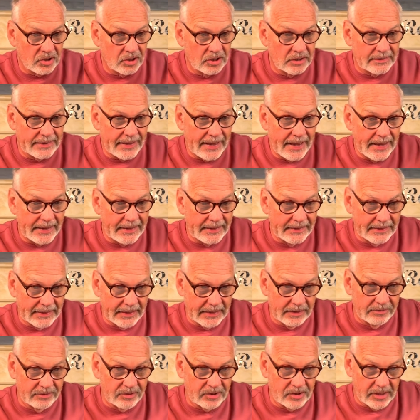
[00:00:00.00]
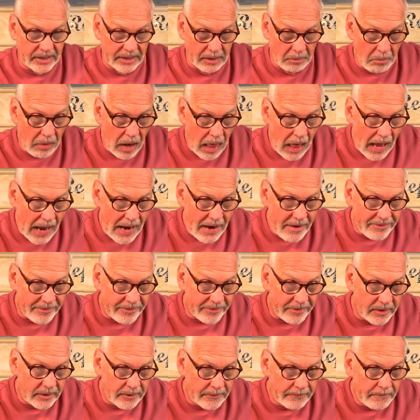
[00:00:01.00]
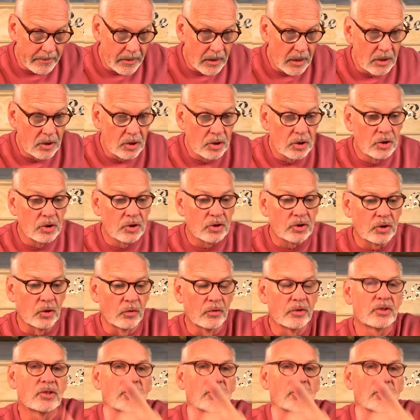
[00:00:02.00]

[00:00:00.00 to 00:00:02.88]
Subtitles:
the dead and gives them life, So the